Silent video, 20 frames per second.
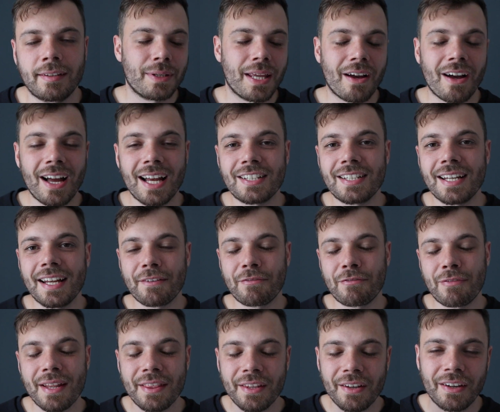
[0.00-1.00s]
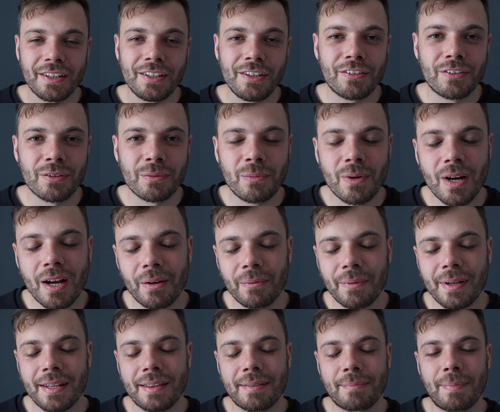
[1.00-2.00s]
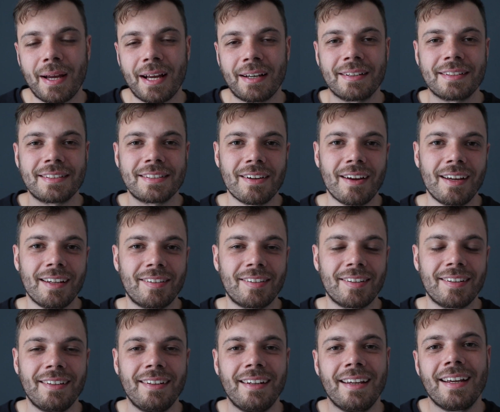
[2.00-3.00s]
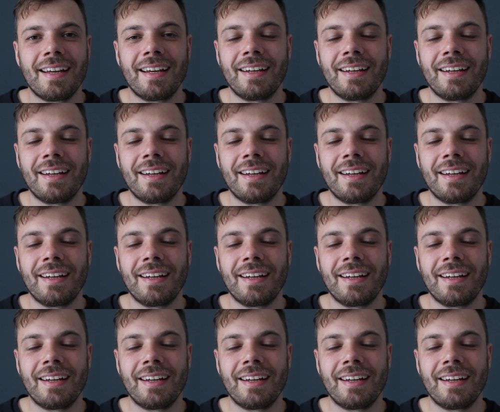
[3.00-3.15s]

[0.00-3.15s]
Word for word: But yeah, I actually had a friend that I used to work with back at Dyson,